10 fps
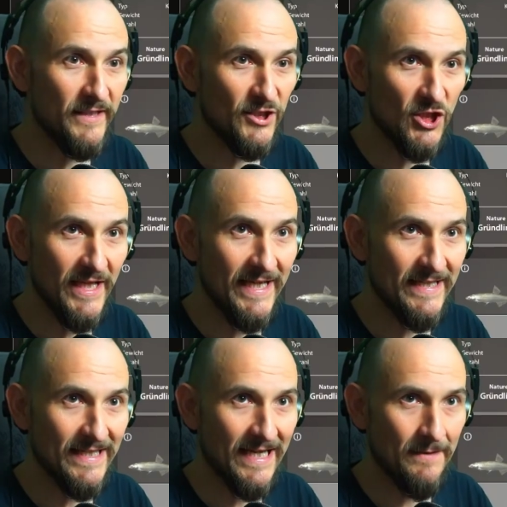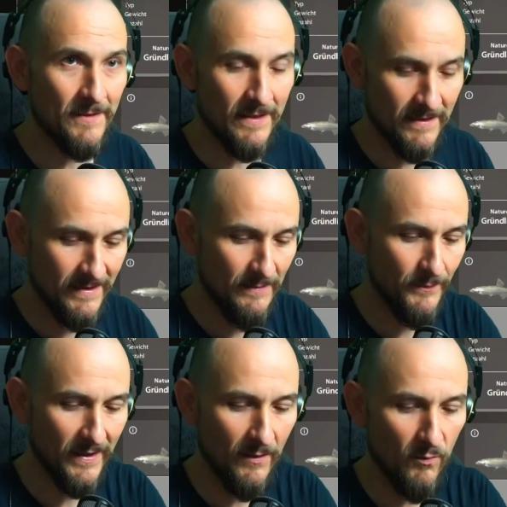something a little smaller on
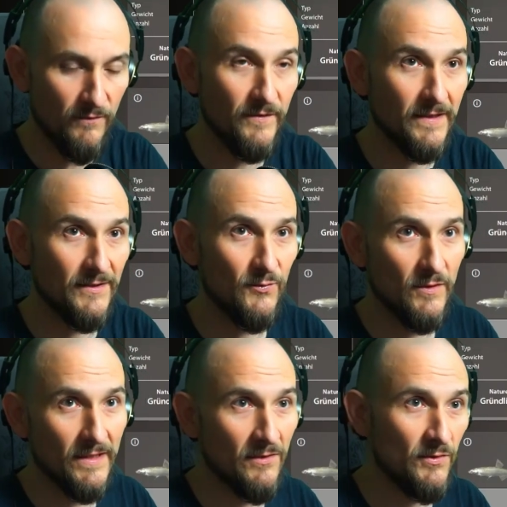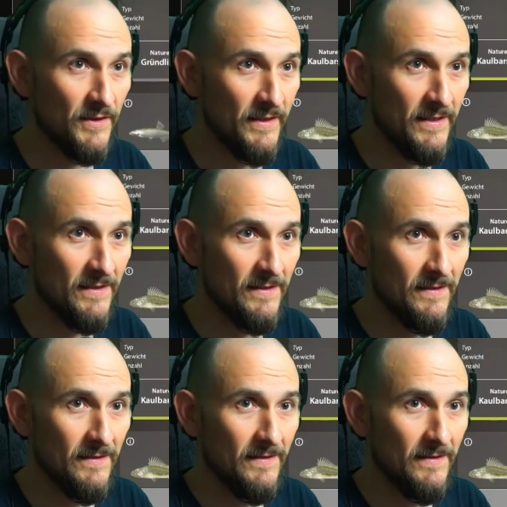bleak. And here I'll already